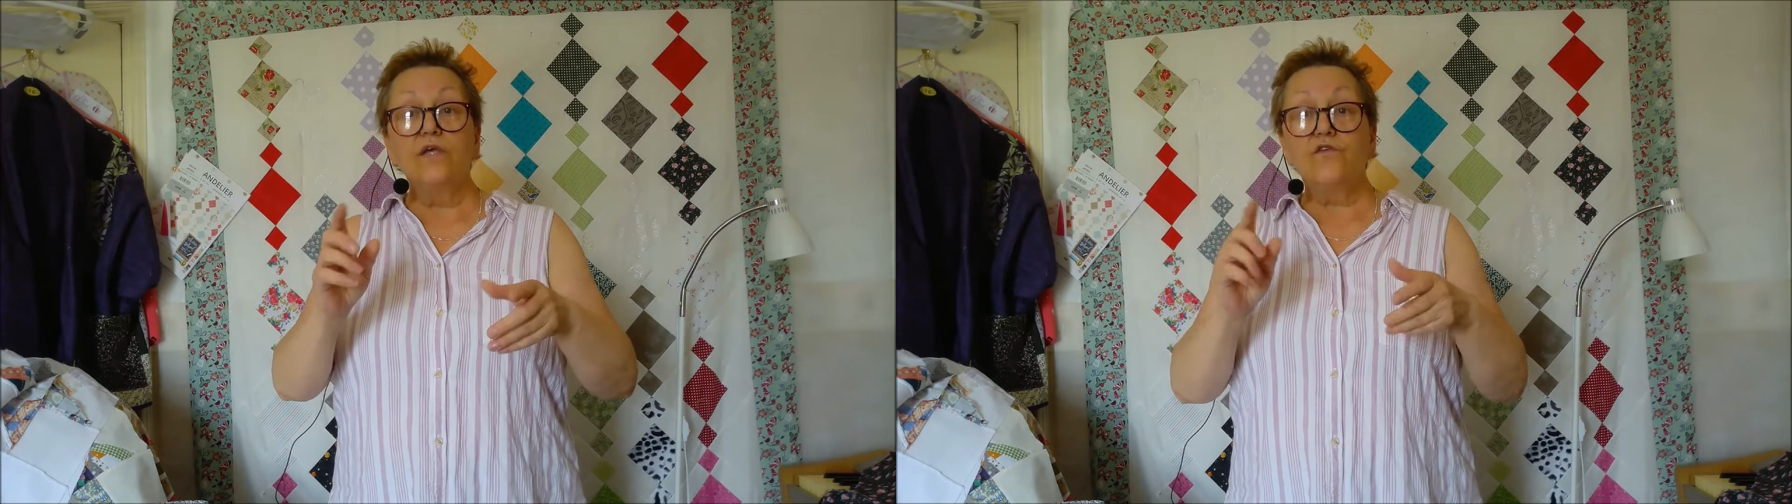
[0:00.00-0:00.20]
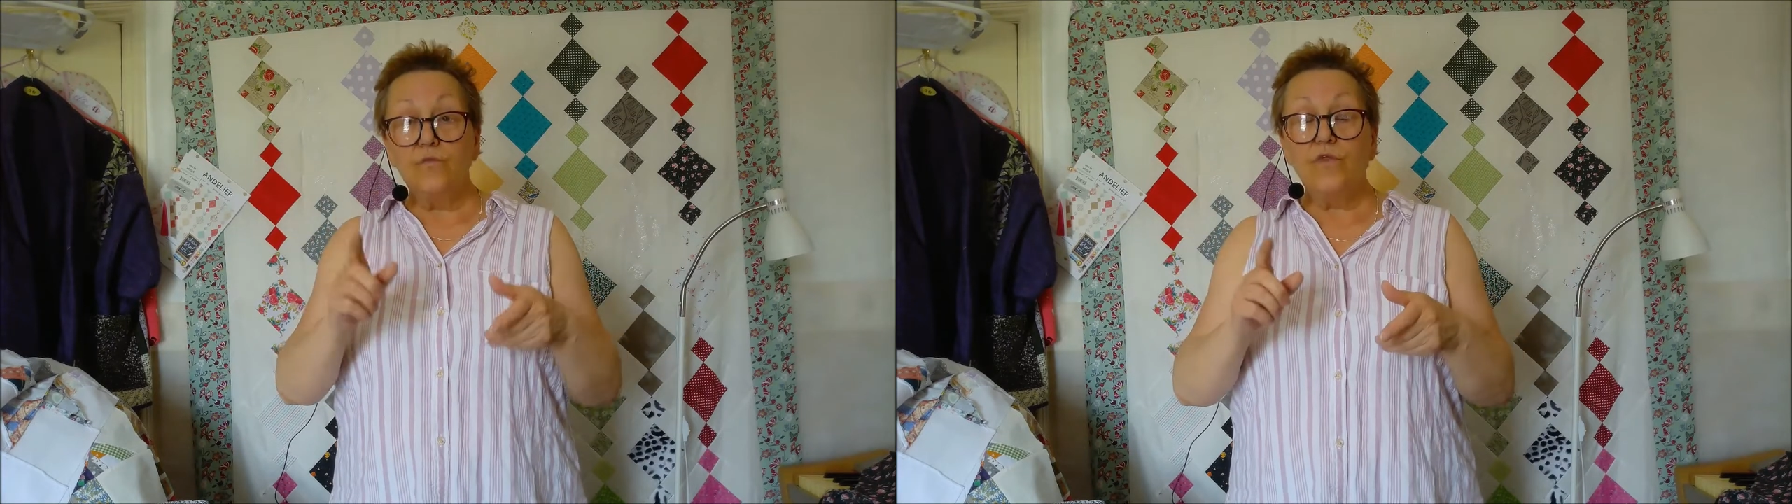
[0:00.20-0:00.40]

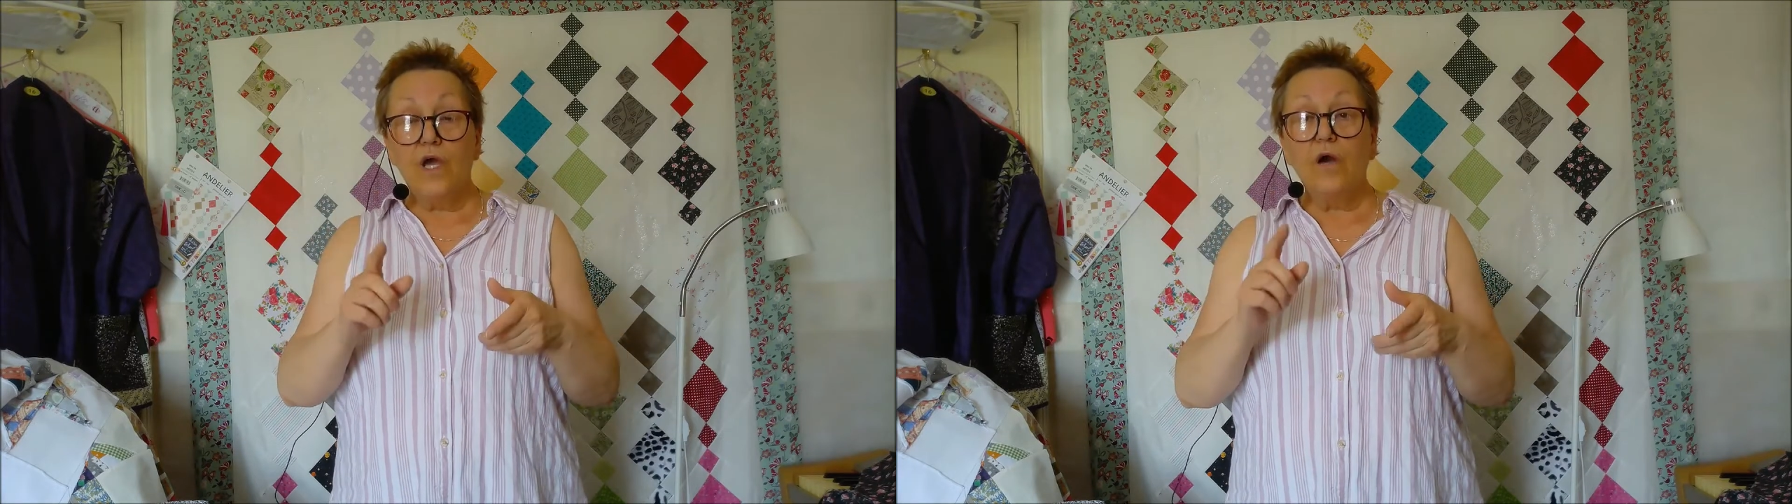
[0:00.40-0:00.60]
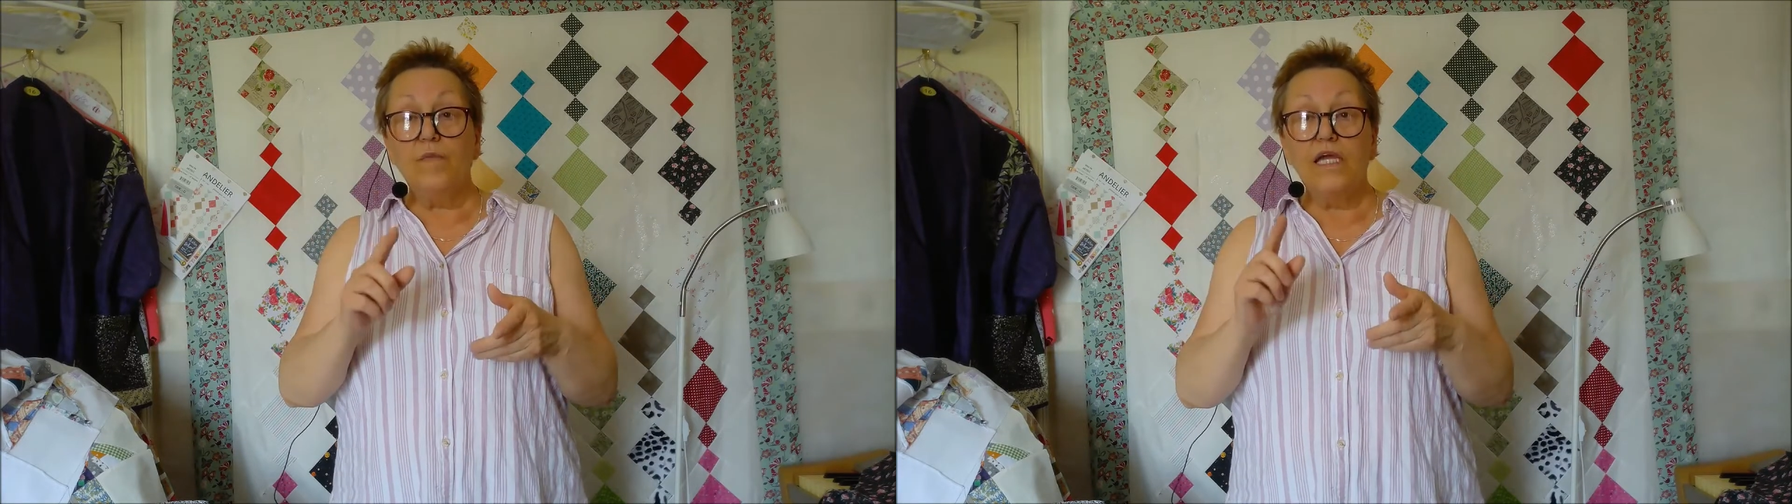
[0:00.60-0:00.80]
it's something
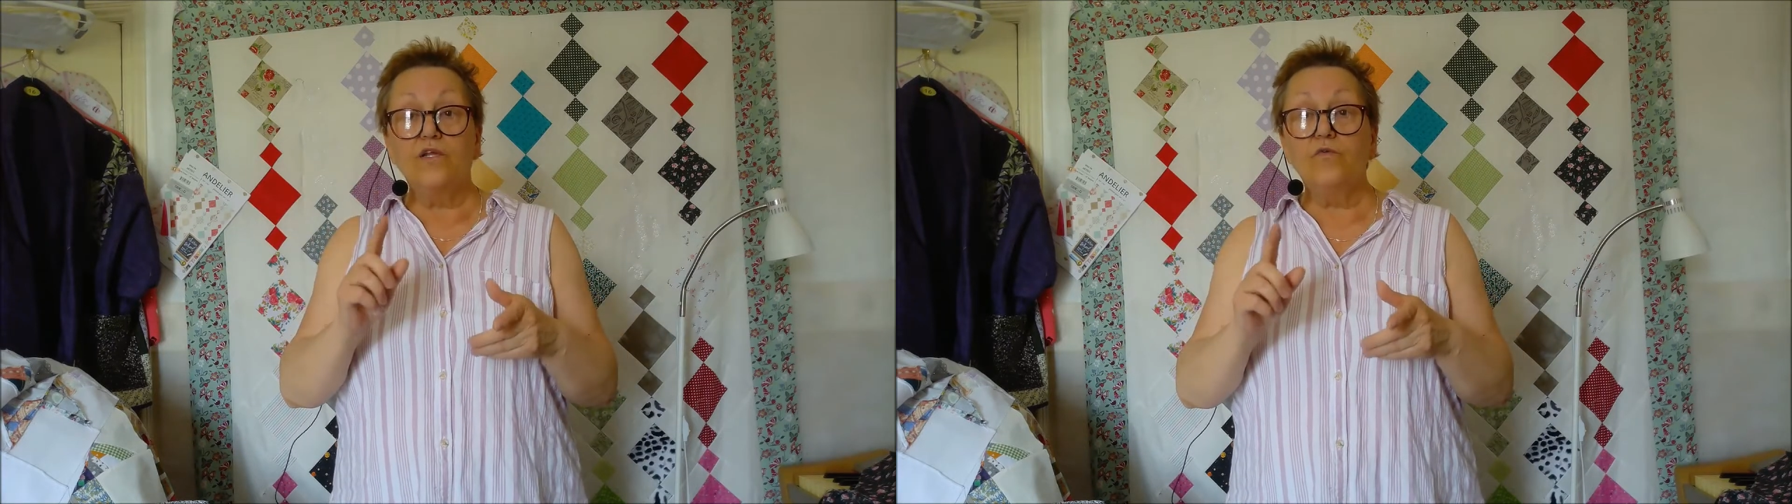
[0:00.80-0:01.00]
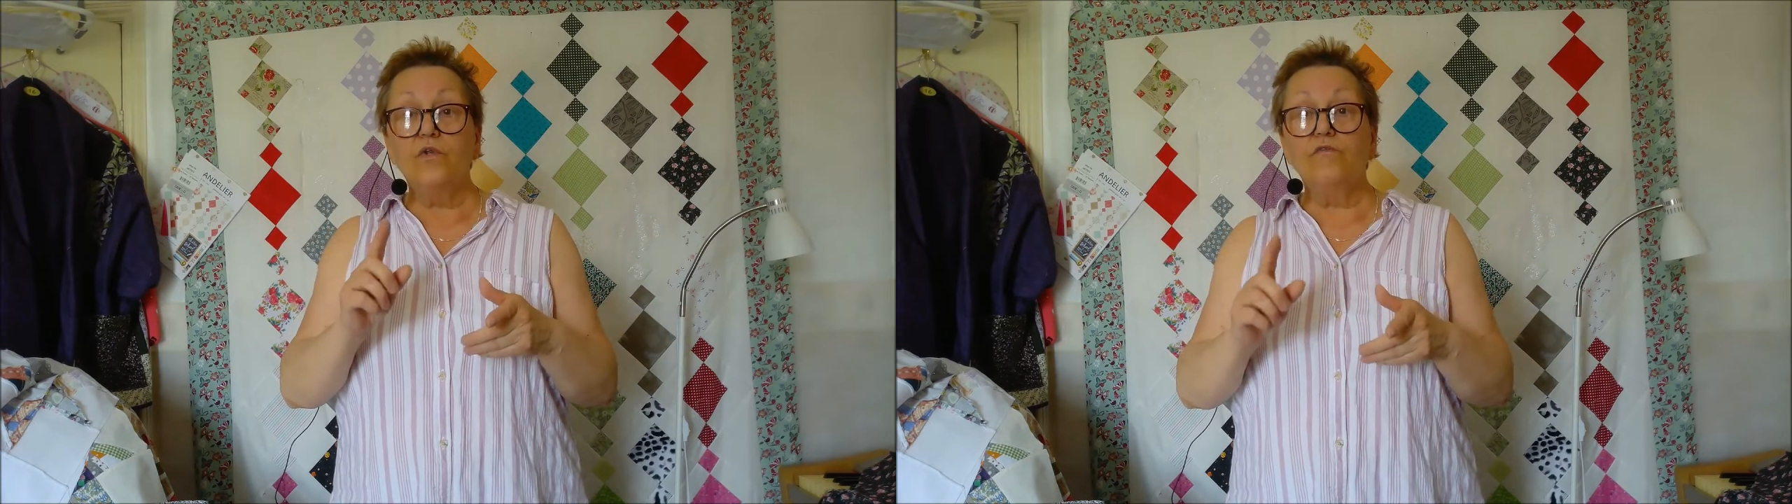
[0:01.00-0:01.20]
I may
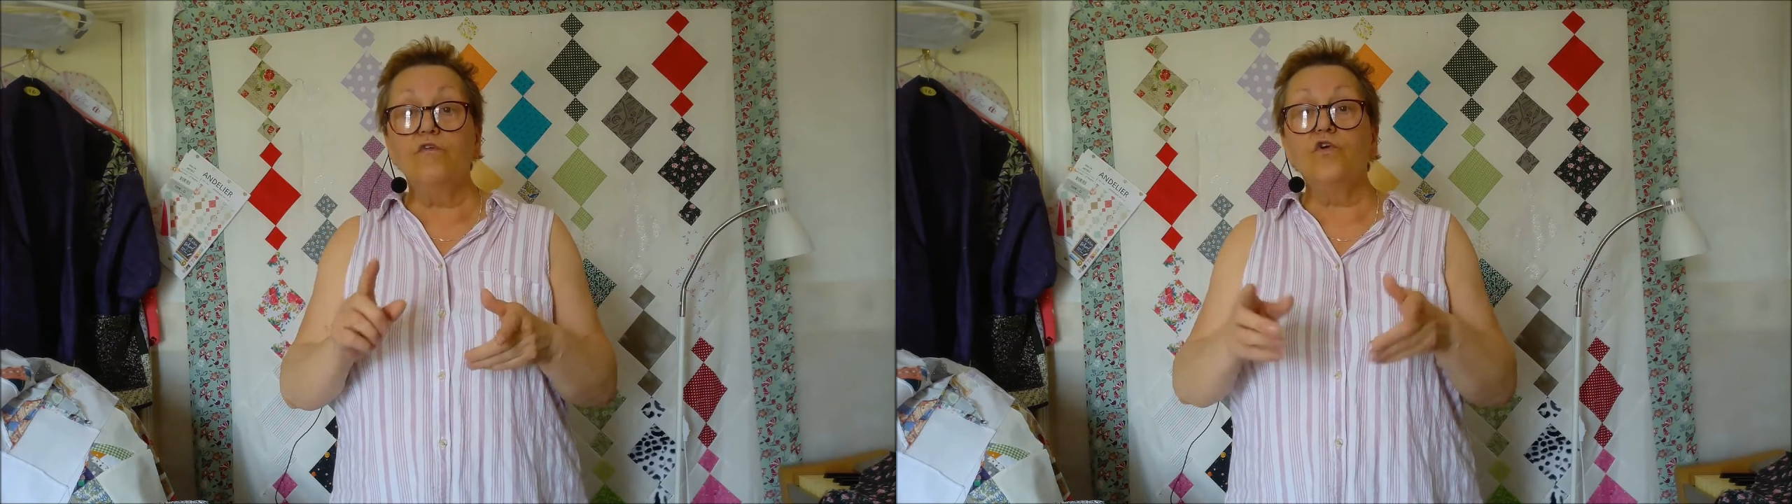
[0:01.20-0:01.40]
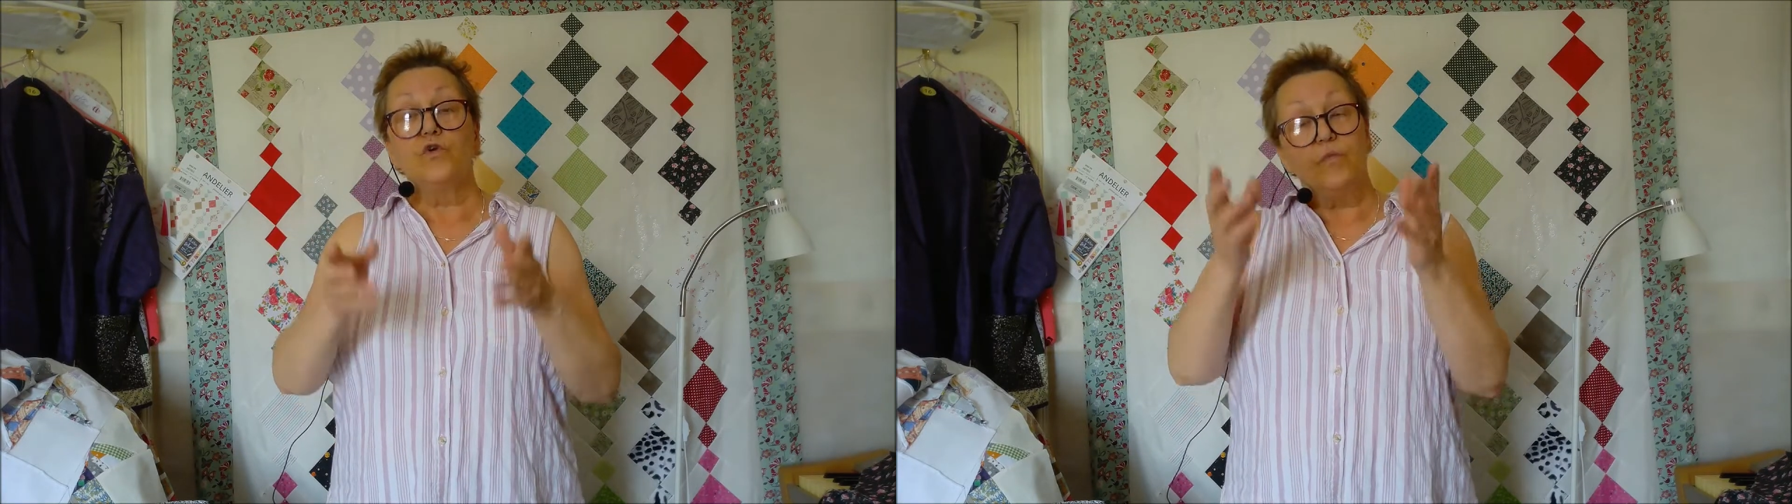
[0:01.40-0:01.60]
do in the future,